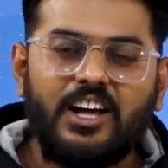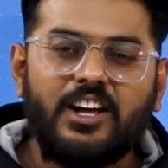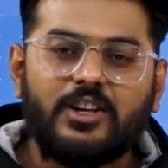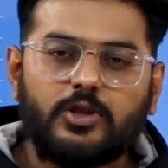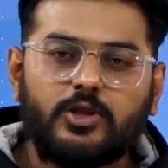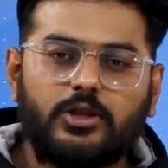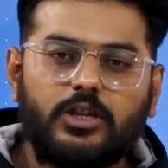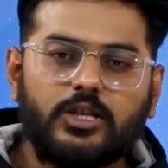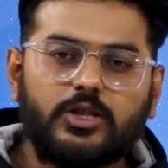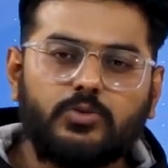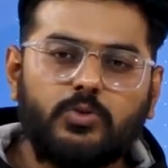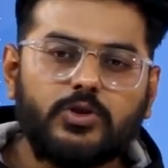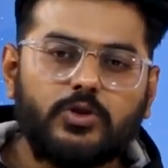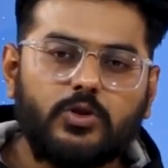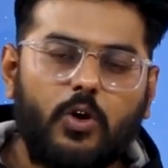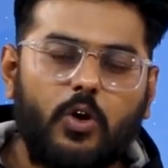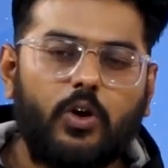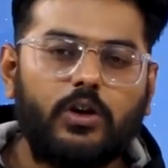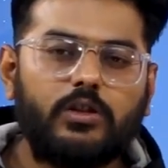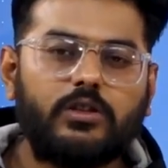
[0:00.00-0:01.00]
So this was
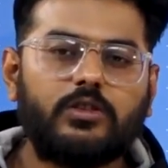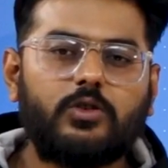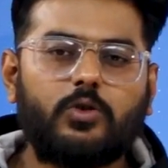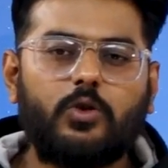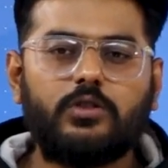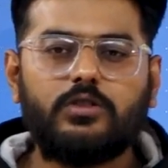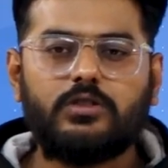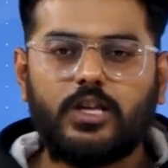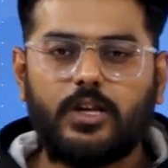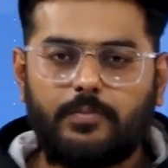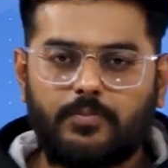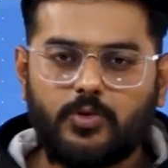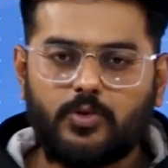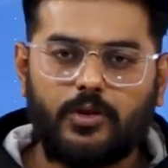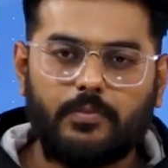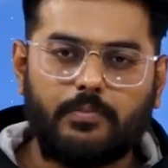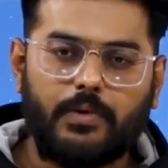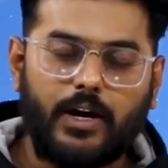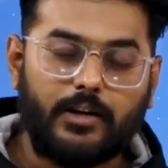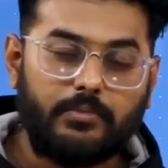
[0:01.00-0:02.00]
all the
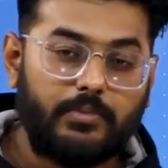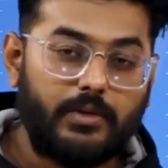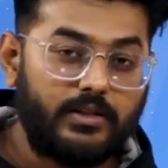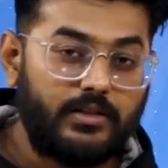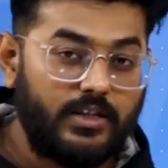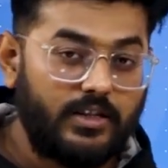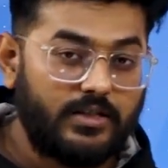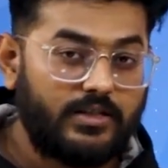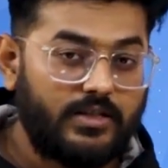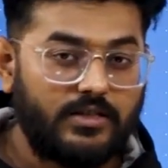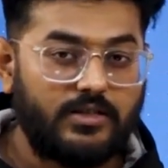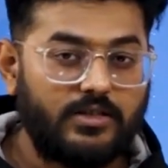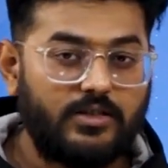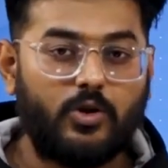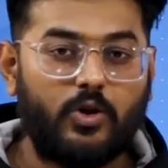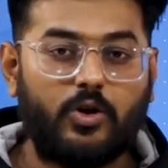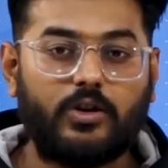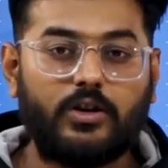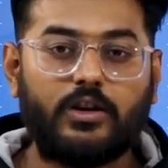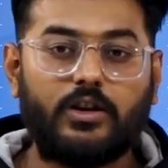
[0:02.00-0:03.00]
conceptual part, but this is
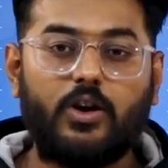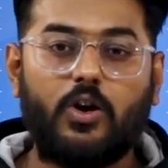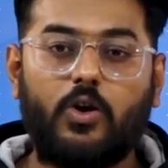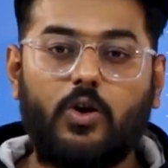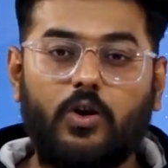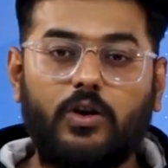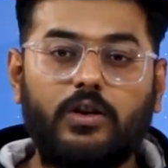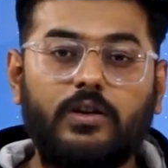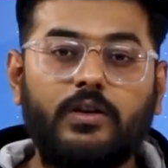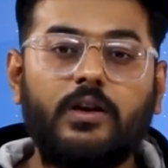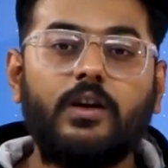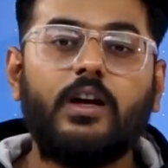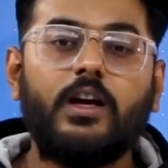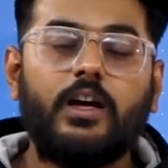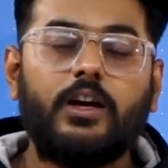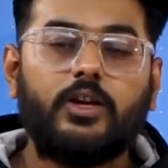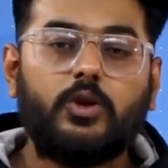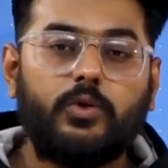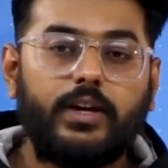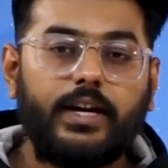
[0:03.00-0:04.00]
not all.
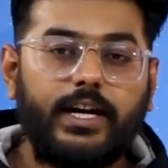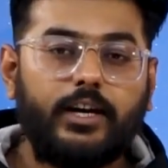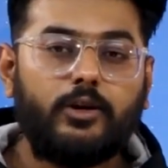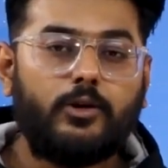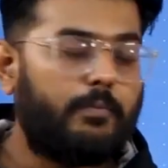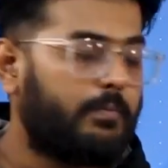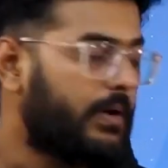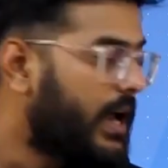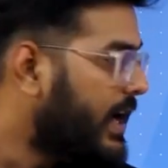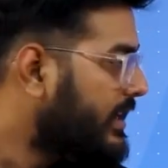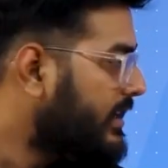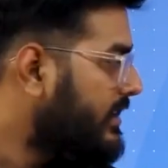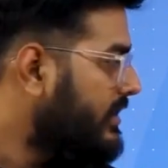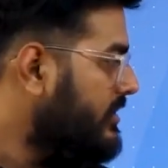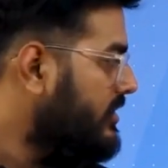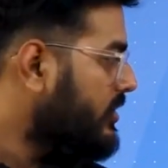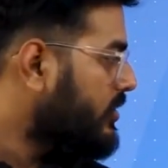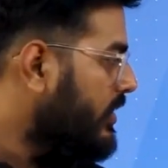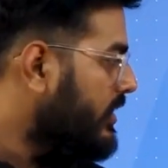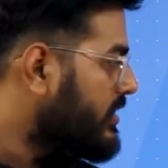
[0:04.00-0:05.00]
You need to
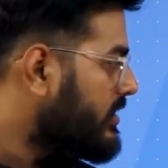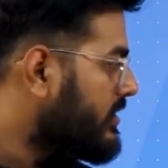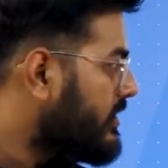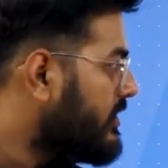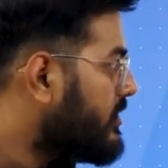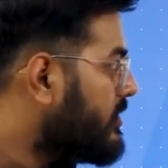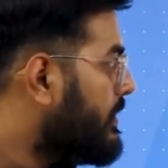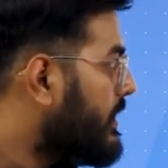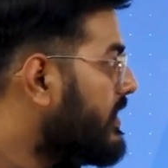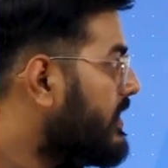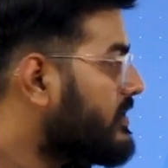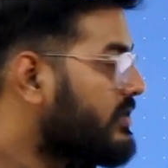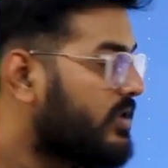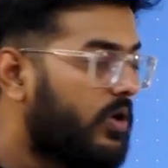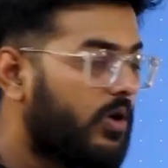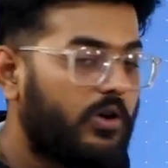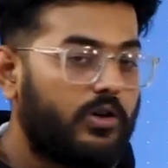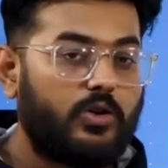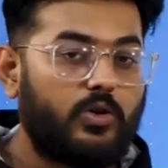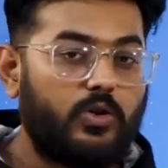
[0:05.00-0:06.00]
practice questions based
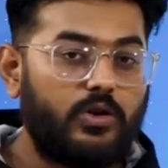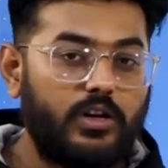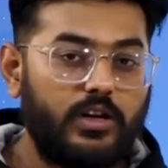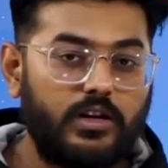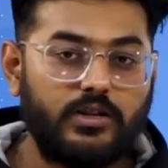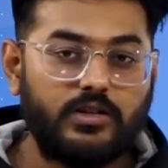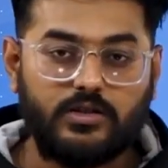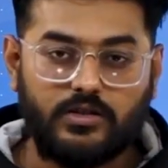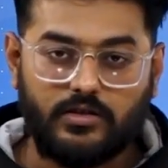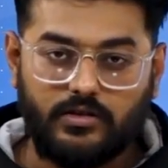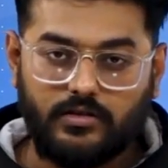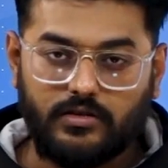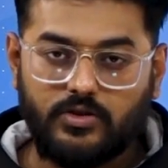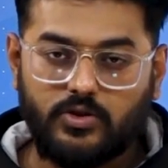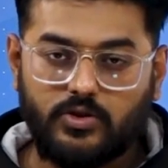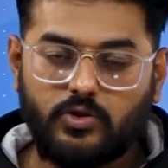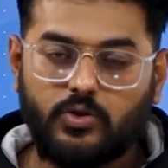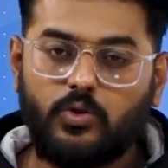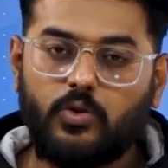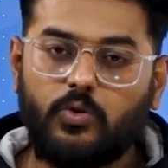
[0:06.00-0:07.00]
on collision.
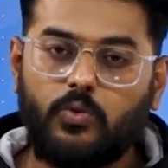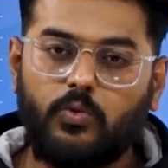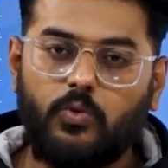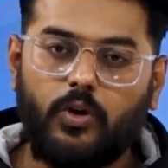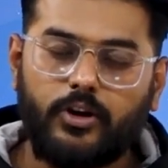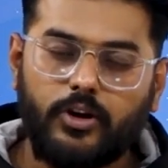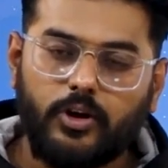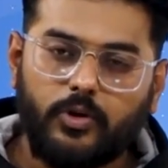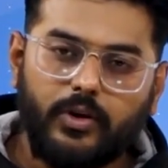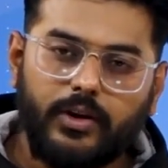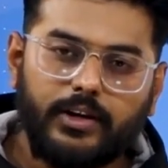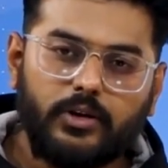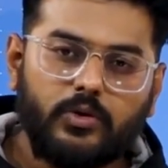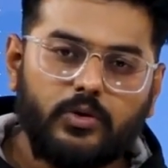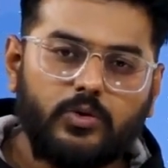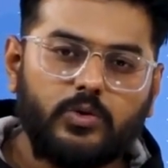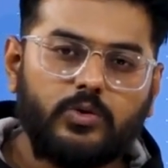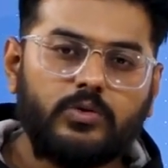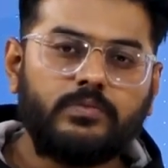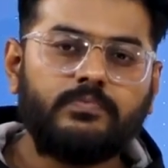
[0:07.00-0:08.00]
So what you're going to
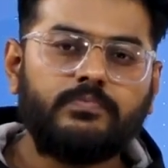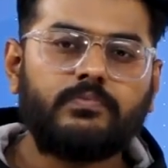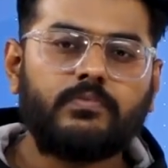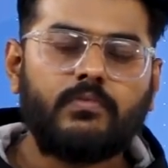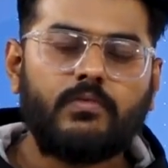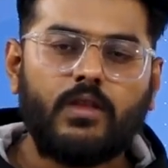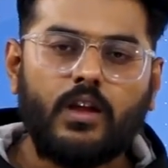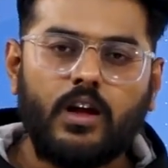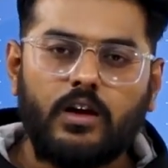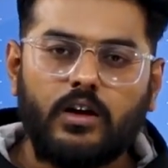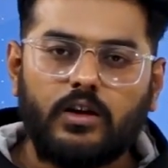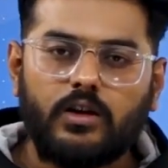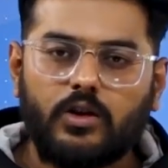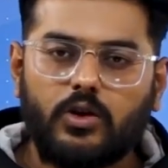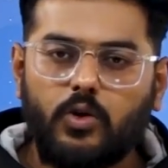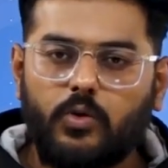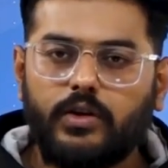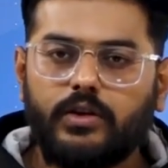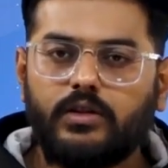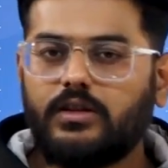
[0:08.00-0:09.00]
do?
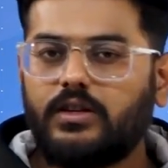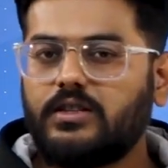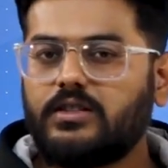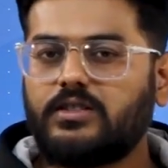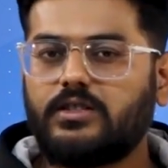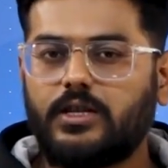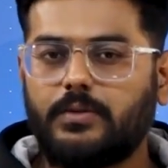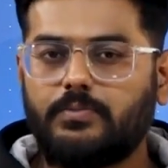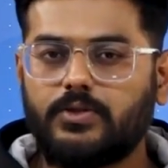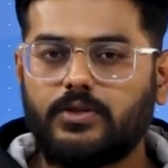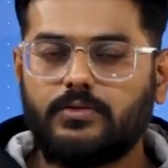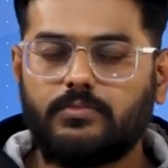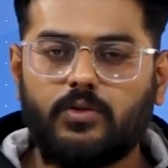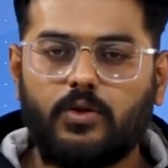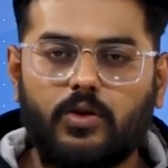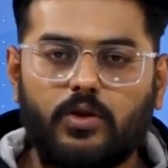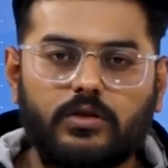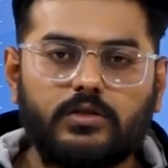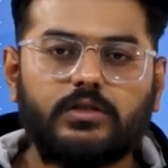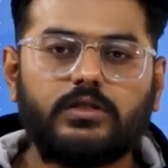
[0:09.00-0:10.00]
Go in the description
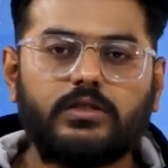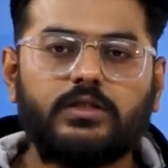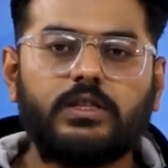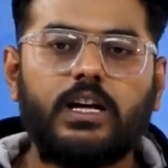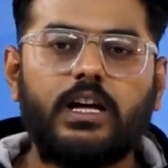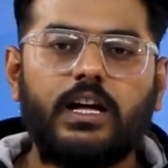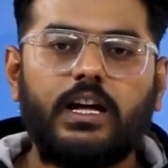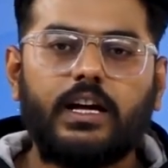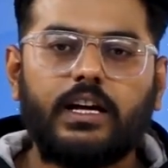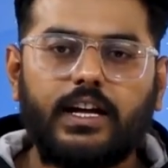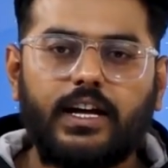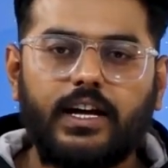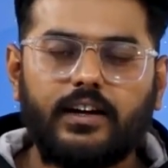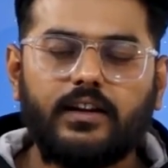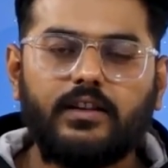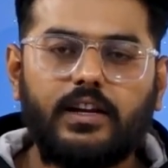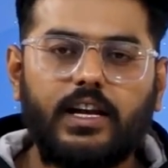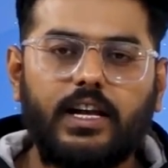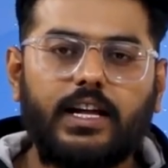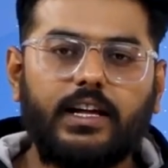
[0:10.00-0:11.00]
box, get
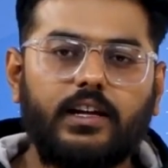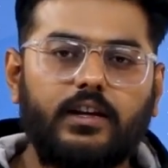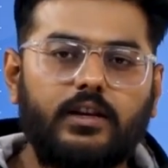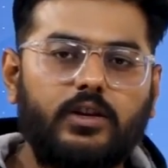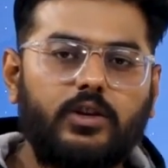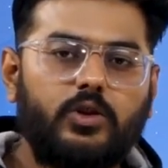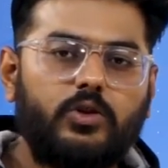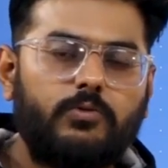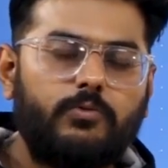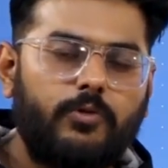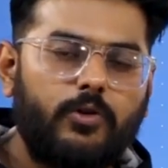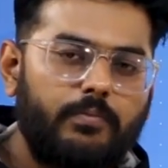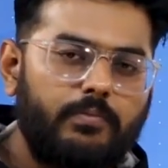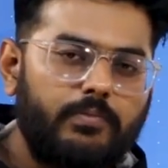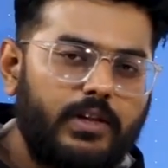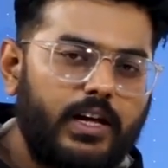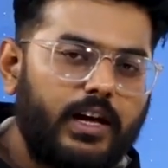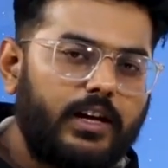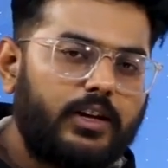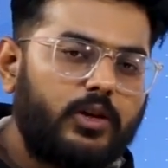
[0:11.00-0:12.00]
a link.
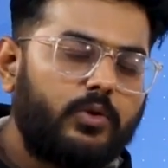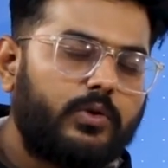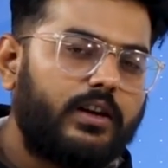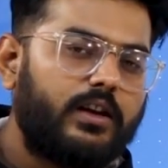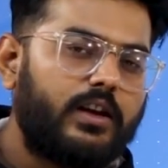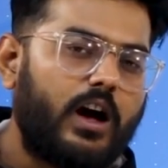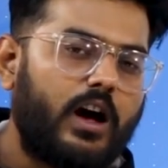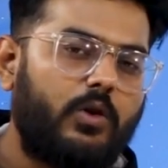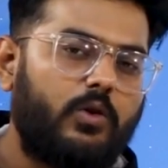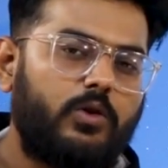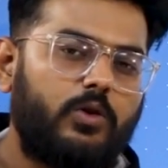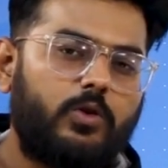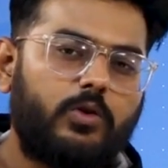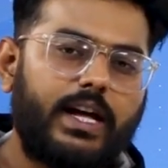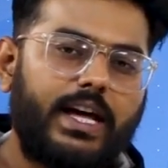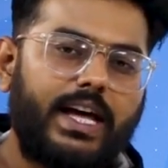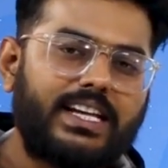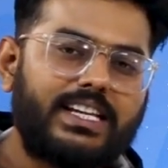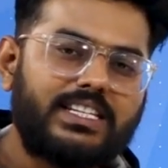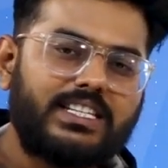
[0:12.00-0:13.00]
From there, you can download
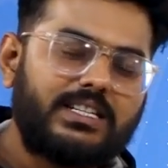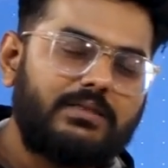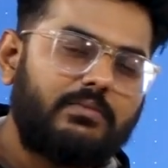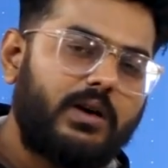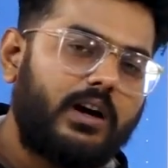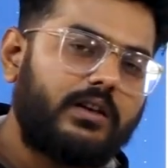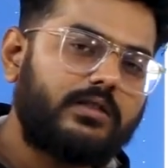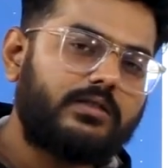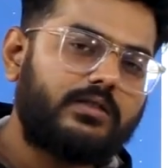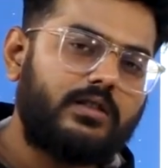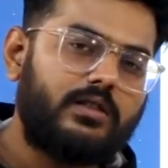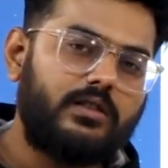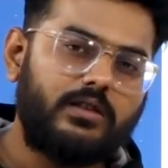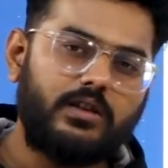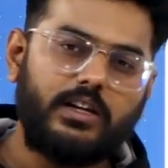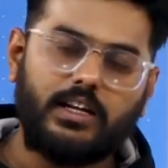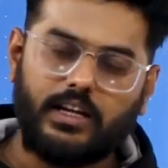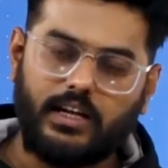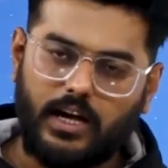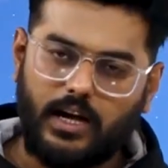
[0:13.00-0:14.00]
Extramarks, the
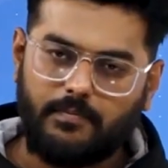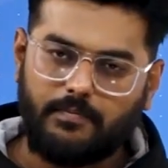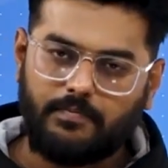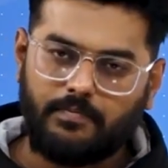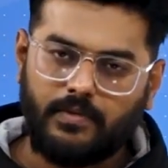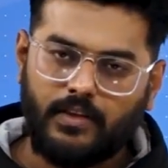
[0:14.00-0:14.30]
learning app,